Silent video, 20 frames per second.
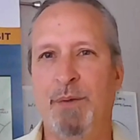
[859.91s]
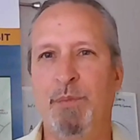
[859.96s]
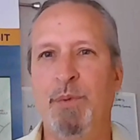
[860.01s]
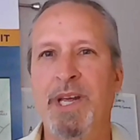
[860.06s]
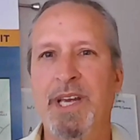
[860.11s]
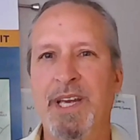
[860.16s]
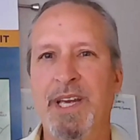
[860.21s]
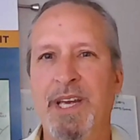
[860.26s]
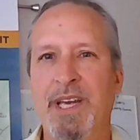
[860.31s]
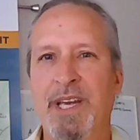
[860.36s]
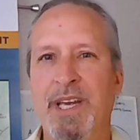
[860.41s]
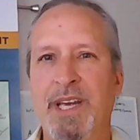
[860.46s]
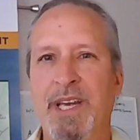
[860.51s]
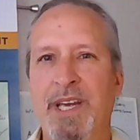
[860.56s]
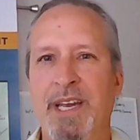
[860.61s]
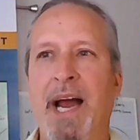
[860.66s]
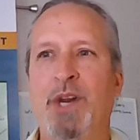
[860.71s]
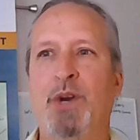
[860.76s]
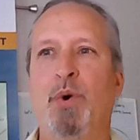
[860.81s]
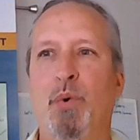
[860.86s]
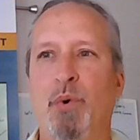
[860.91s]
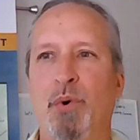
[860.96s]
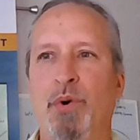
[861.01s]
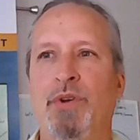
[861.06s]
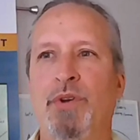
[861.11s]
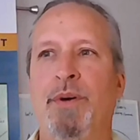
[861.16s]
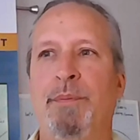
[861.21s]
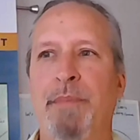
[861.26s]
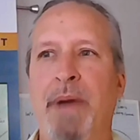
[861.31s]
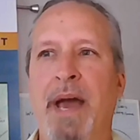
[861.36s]
we can mine an
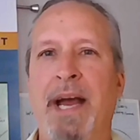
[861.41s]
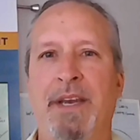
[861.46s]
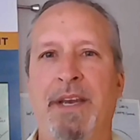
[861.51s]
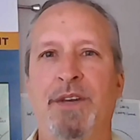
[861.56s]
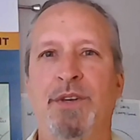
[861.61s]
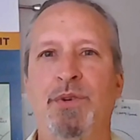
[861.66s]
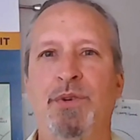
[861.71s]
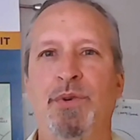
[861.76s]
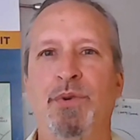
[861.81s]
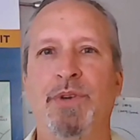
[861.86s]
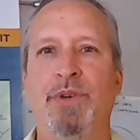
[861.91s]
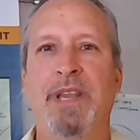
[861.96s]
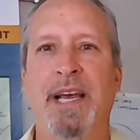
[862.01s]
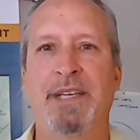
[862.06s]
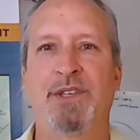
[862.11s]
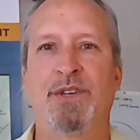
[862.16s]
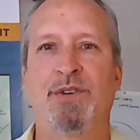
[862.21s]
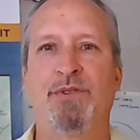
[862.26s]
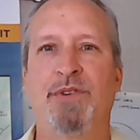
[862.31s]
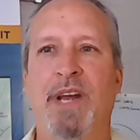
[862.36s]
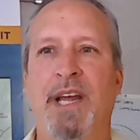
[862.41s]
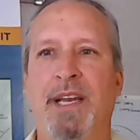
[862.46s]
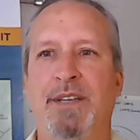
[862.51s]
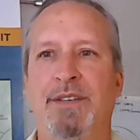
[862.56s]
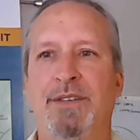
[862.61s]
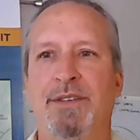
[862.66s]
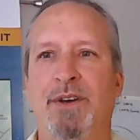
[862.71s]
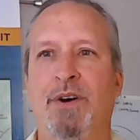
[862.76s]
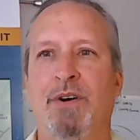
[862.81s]
order of magnitude less grade.